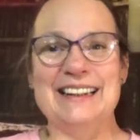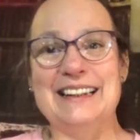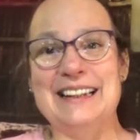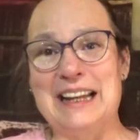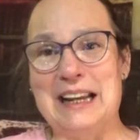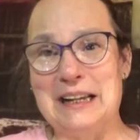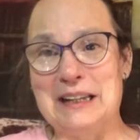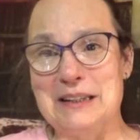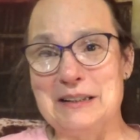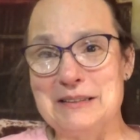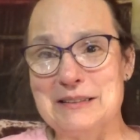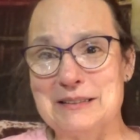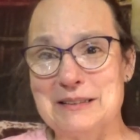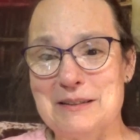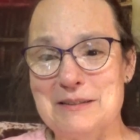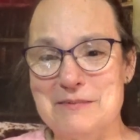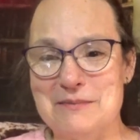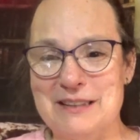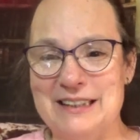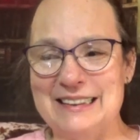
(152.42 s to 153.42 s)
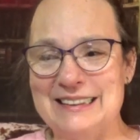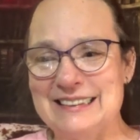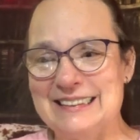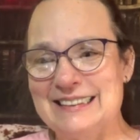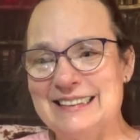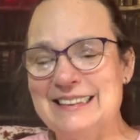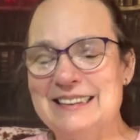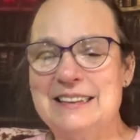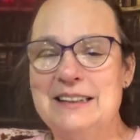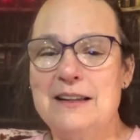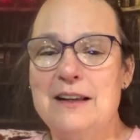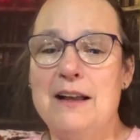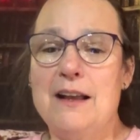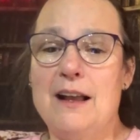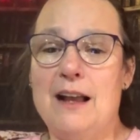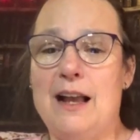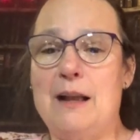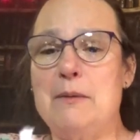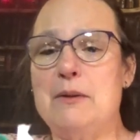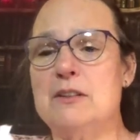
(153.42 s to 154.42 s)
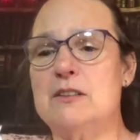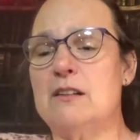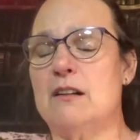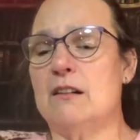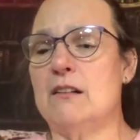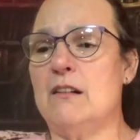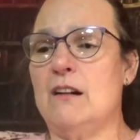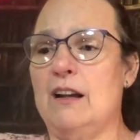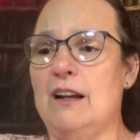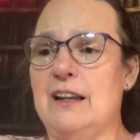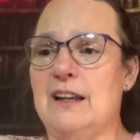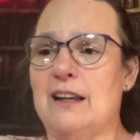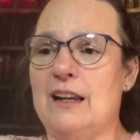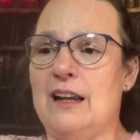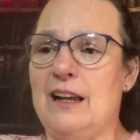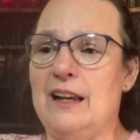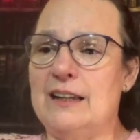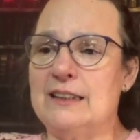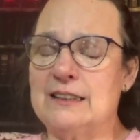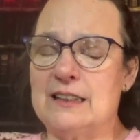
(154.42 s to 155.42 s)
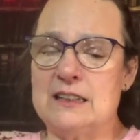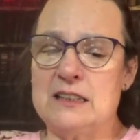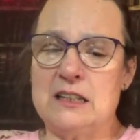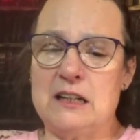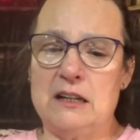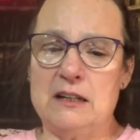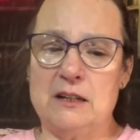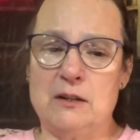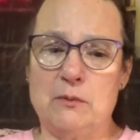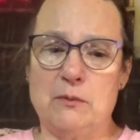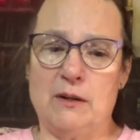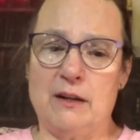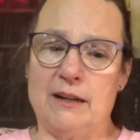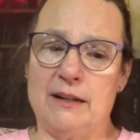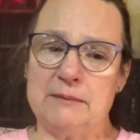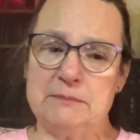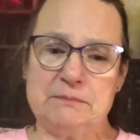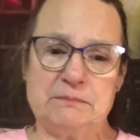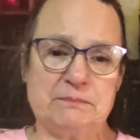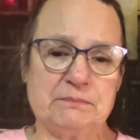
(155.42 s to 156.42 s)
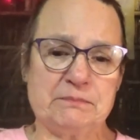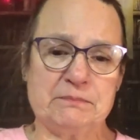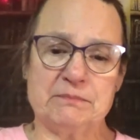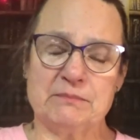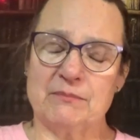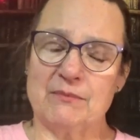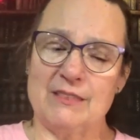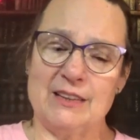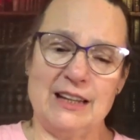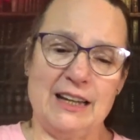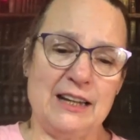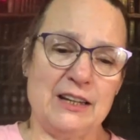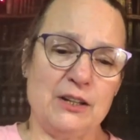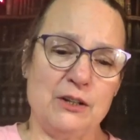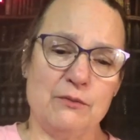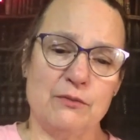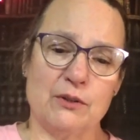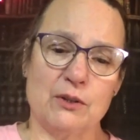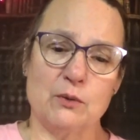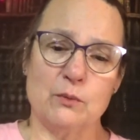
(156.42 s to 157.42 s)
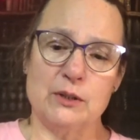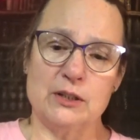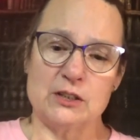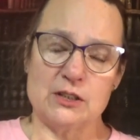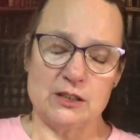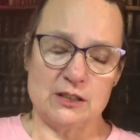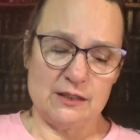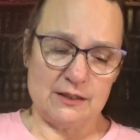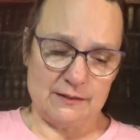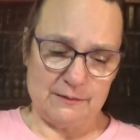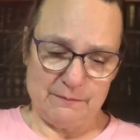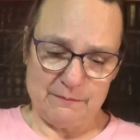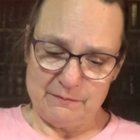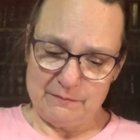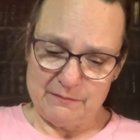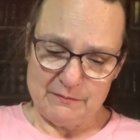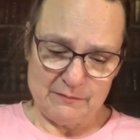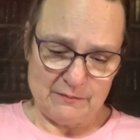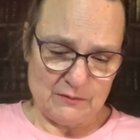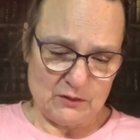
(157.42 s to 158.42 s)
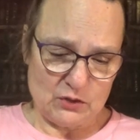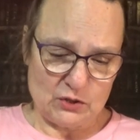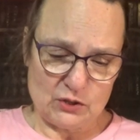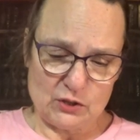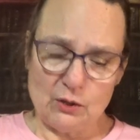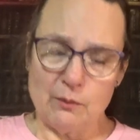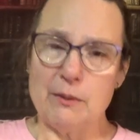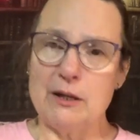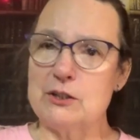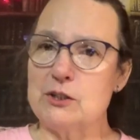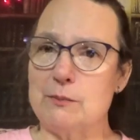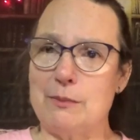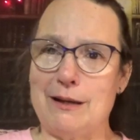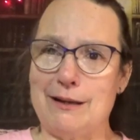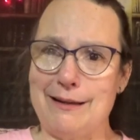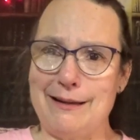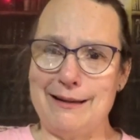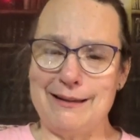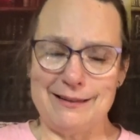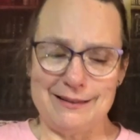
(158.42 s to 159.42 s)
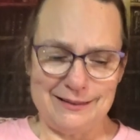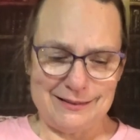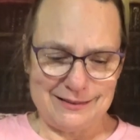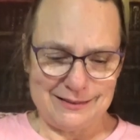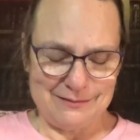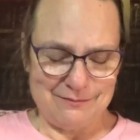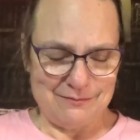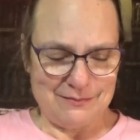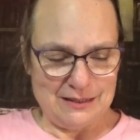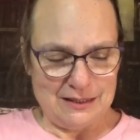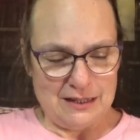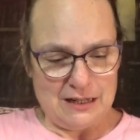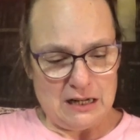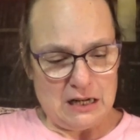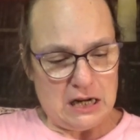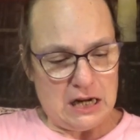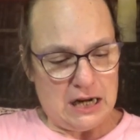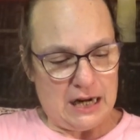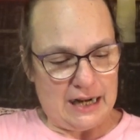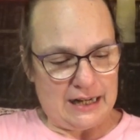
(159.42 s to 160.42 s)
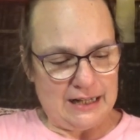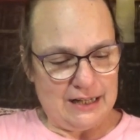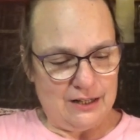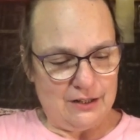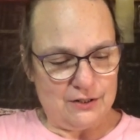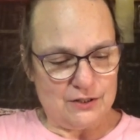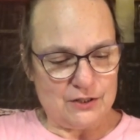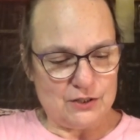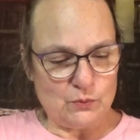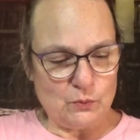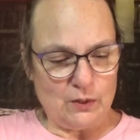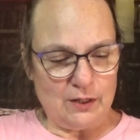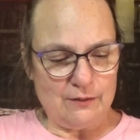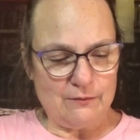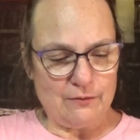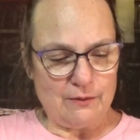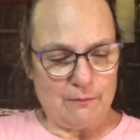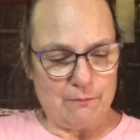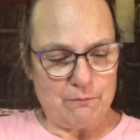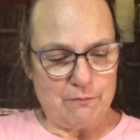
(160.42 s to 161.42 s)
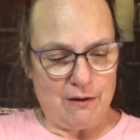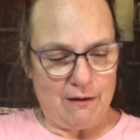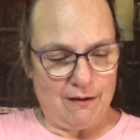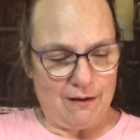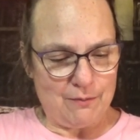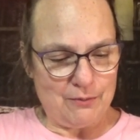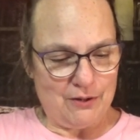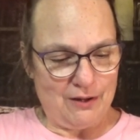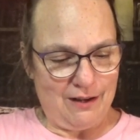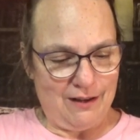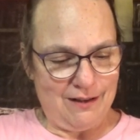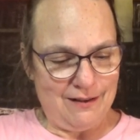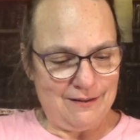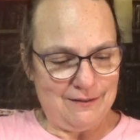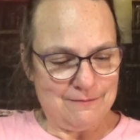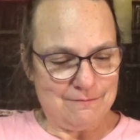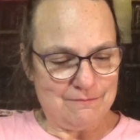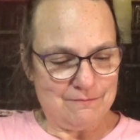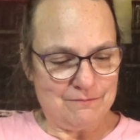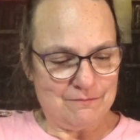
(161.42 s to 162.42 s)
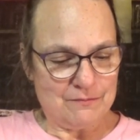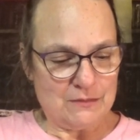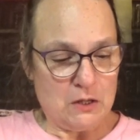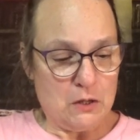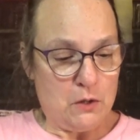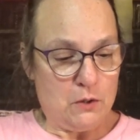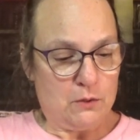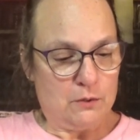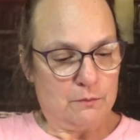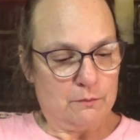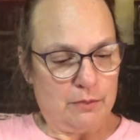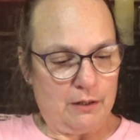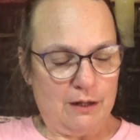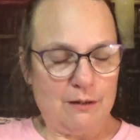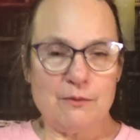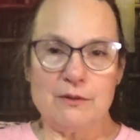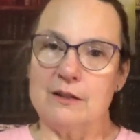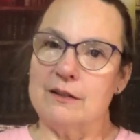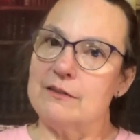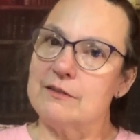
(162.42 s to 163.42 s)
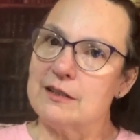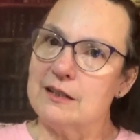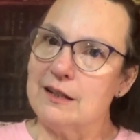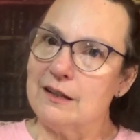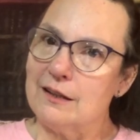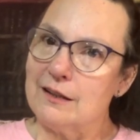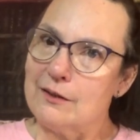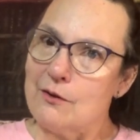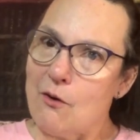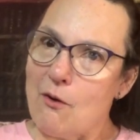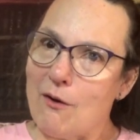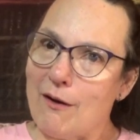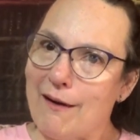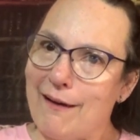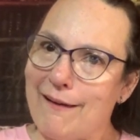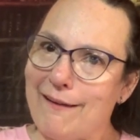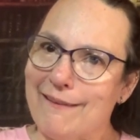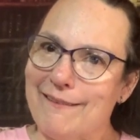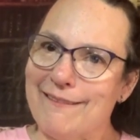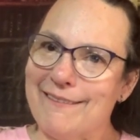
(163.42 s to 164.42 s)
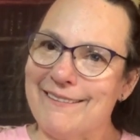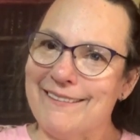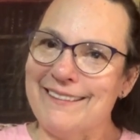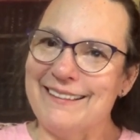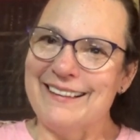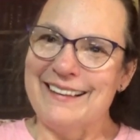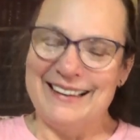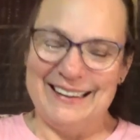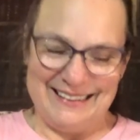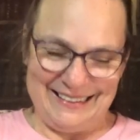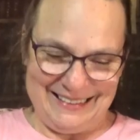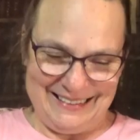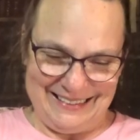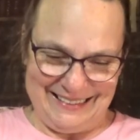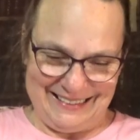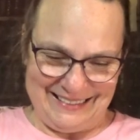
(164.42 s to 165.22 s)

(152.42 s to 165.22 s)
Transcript: Thank you so much. I want to start crying, guys. I tell you what. Thank you for the wishes. So much about Angus. And here is one from Barbara. Barbara lives in Illinois. I